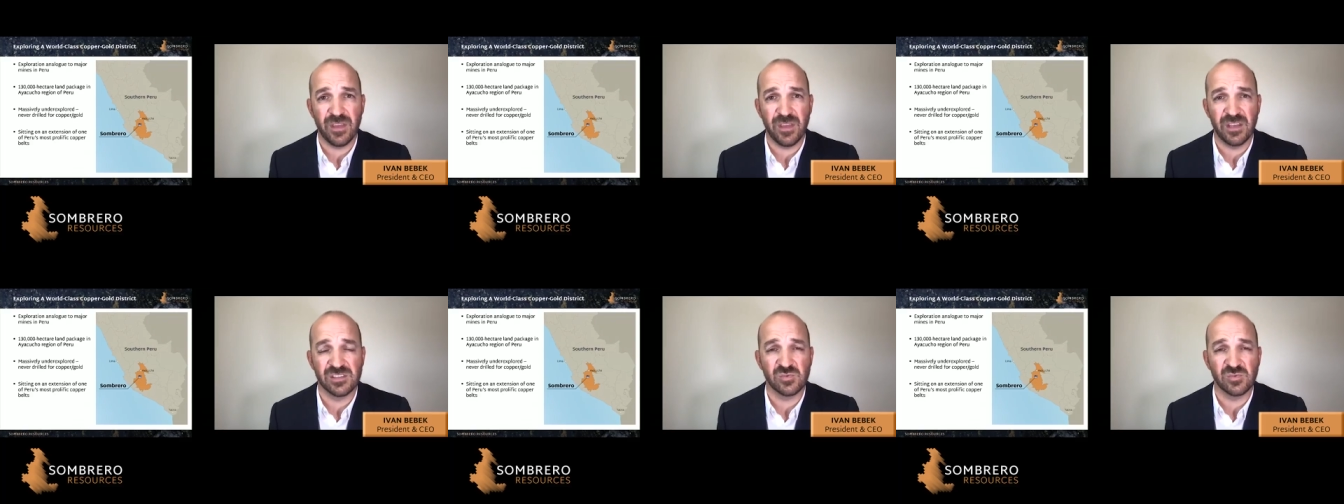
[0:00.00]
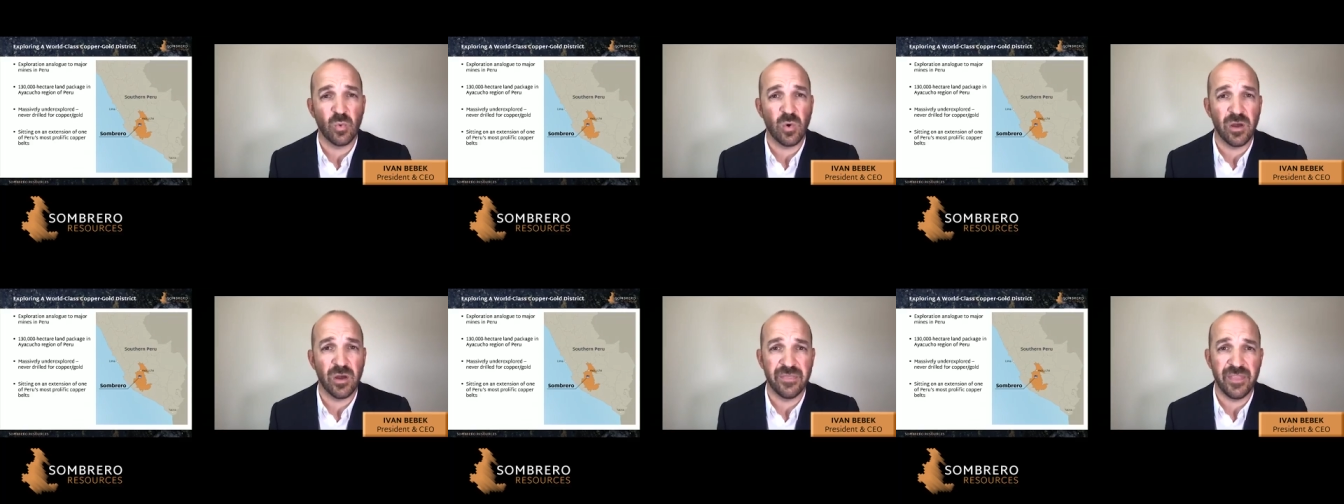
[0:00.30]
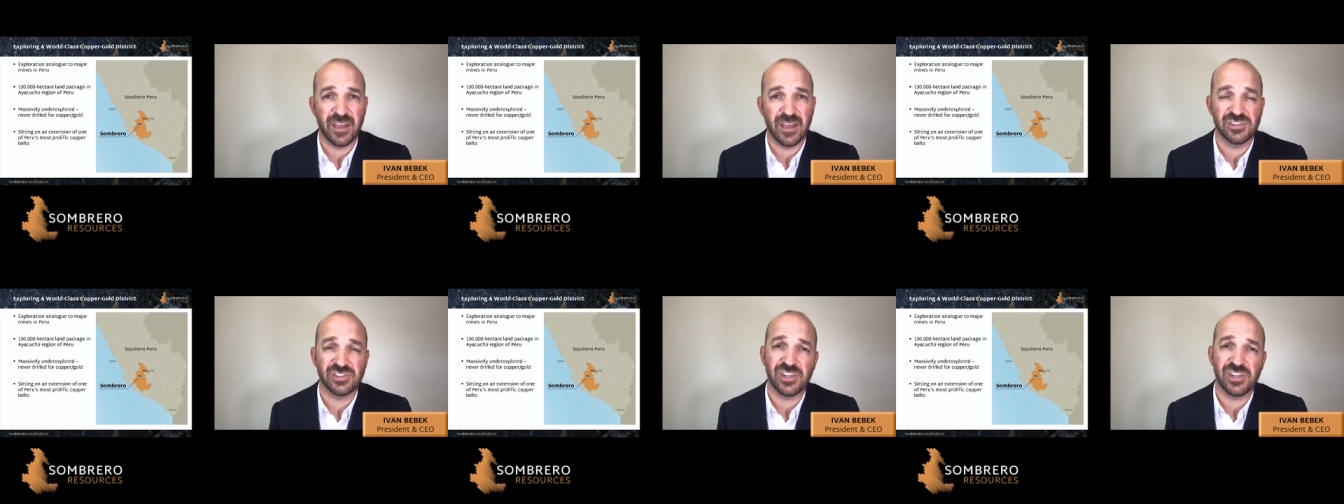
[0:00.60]
is one
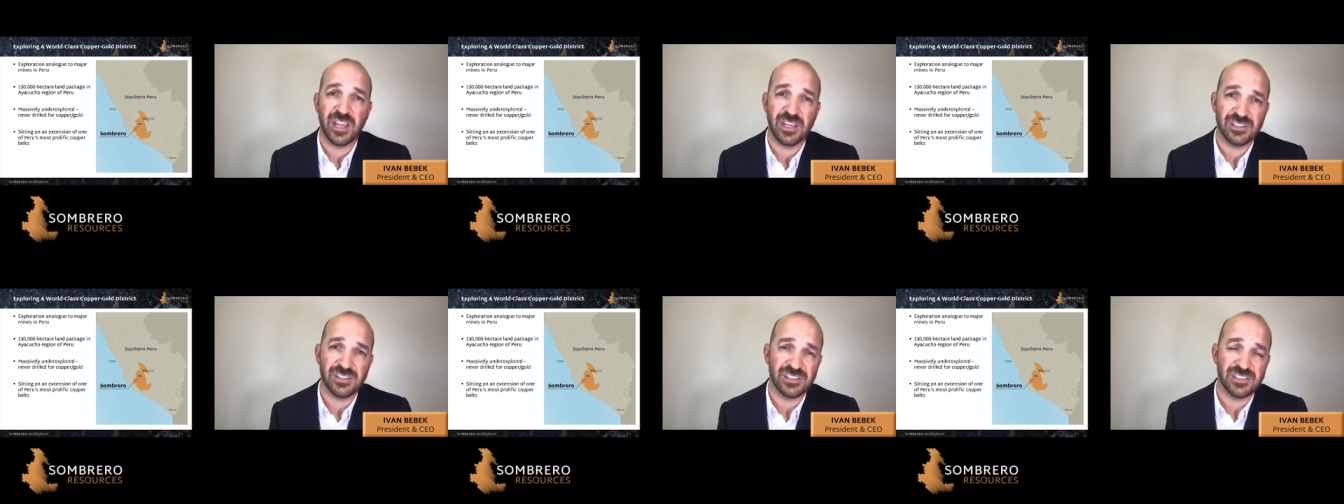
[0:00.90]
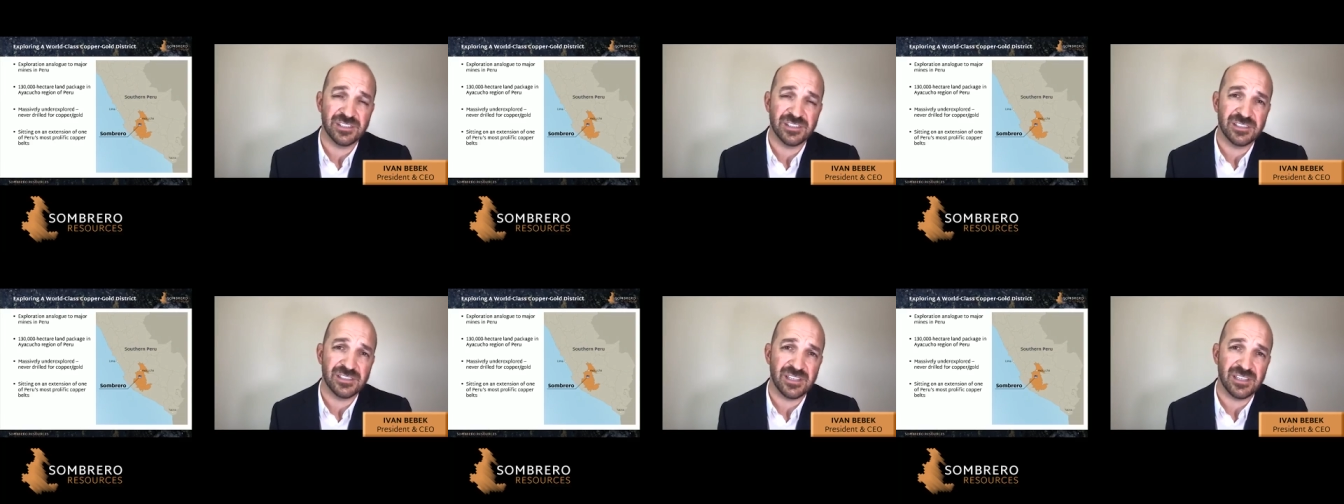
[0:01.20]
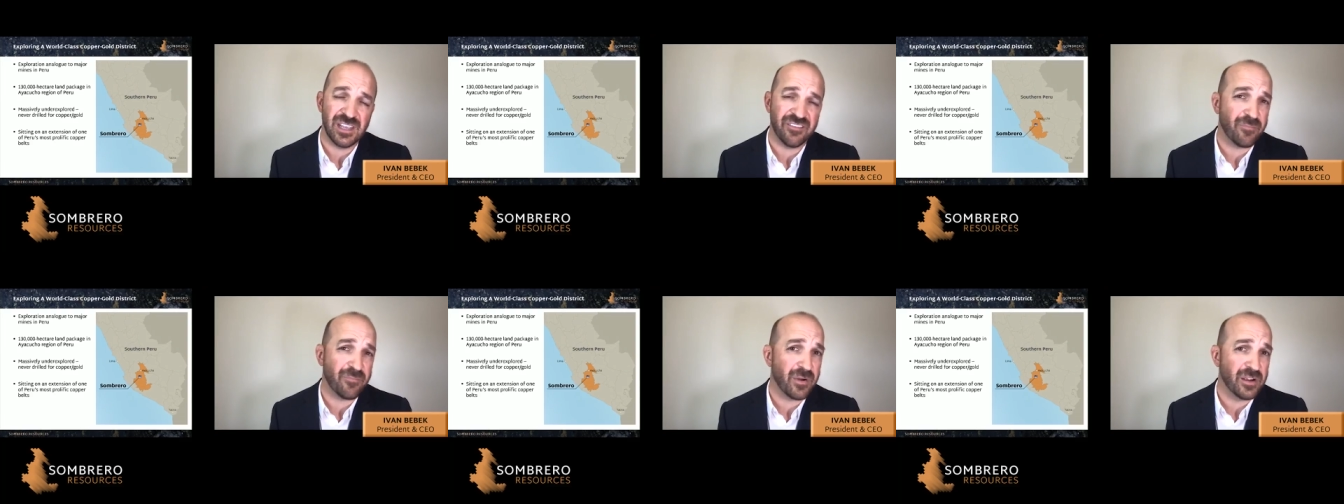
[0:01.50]
that changes
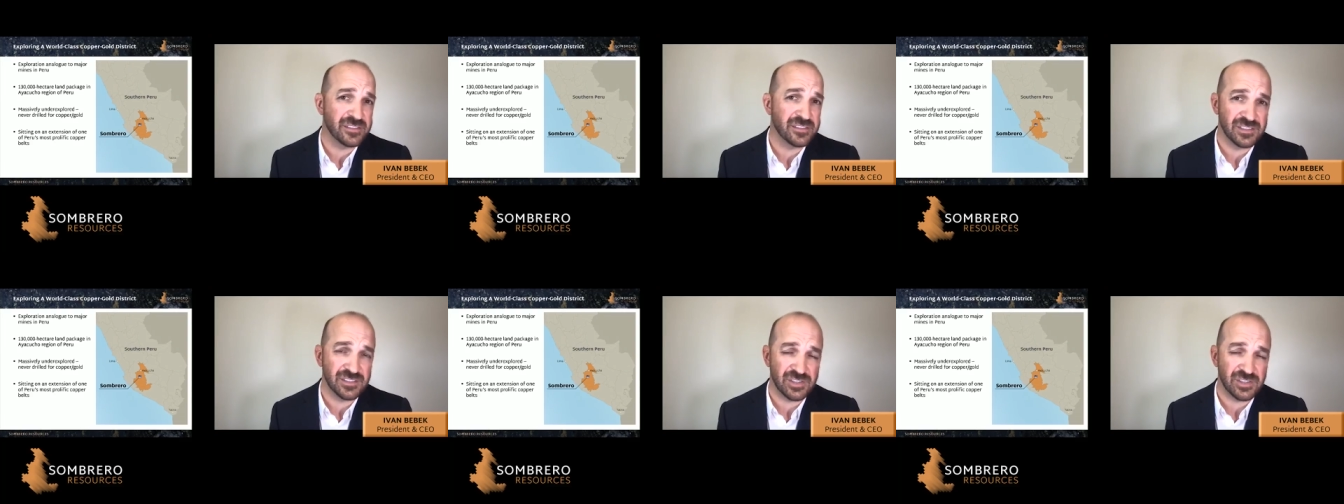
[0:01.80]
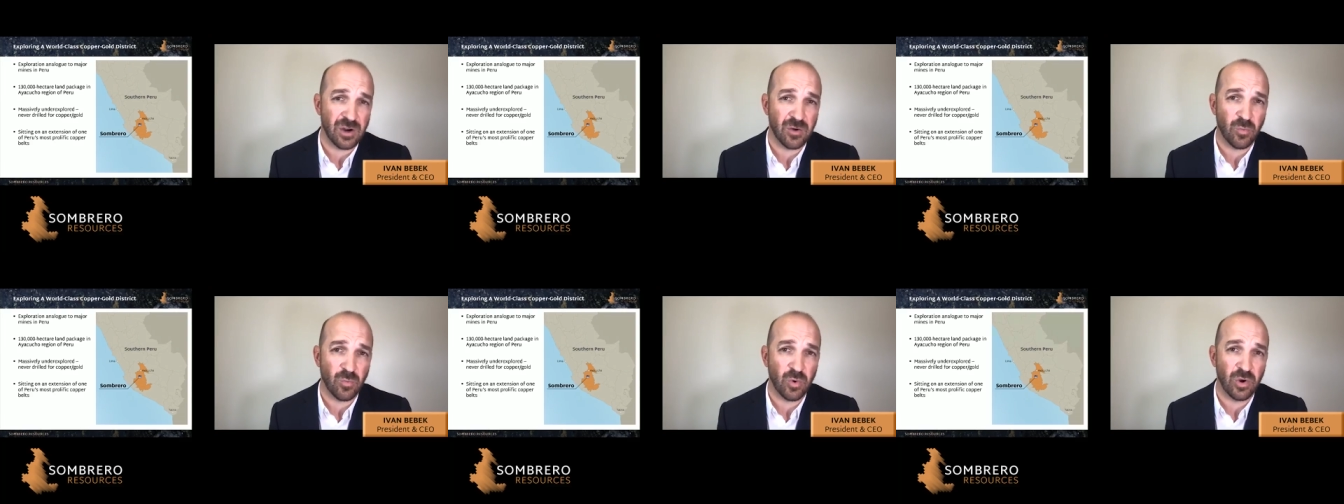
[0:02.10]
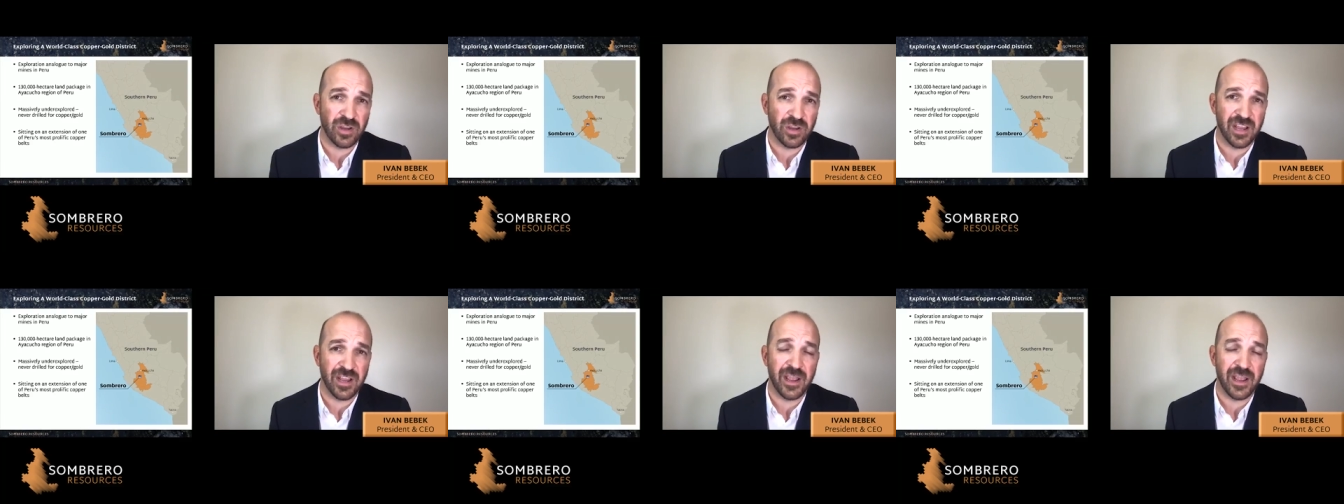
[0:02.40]
if presidents aren't
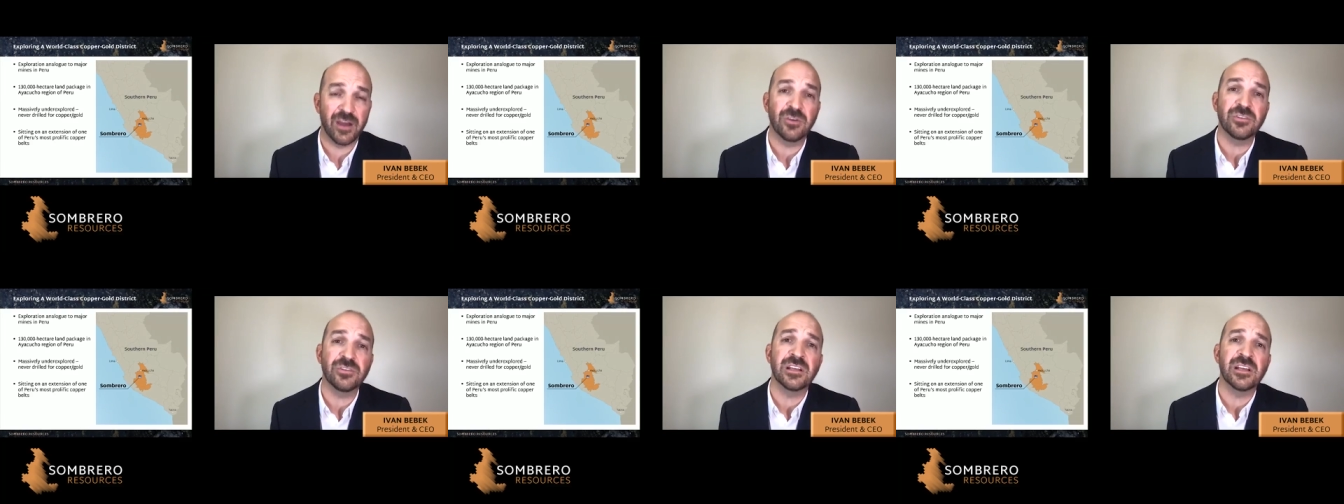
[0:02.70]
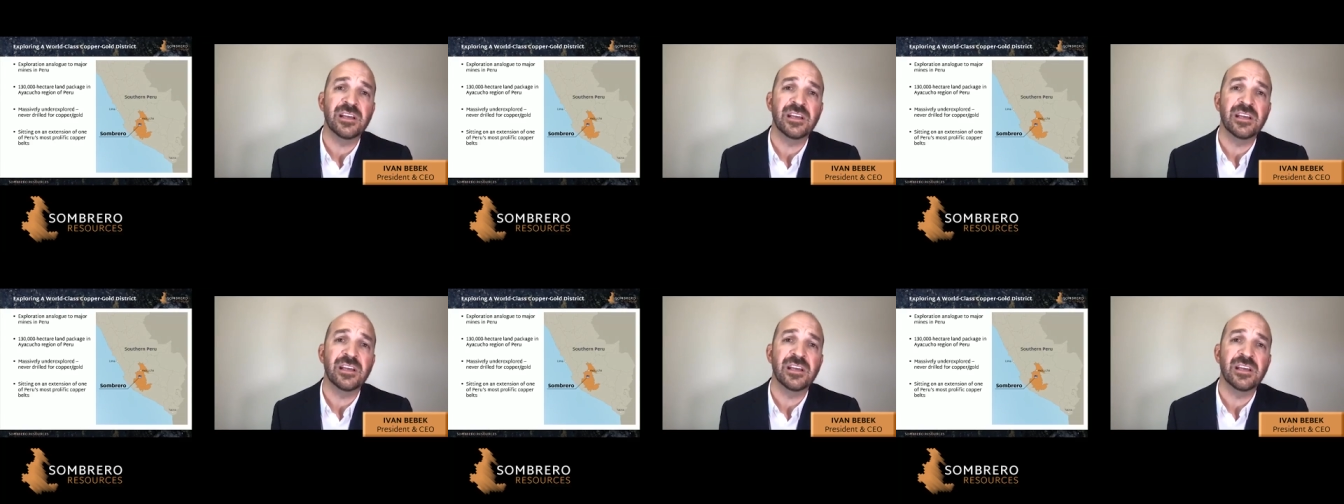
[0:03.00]
working out.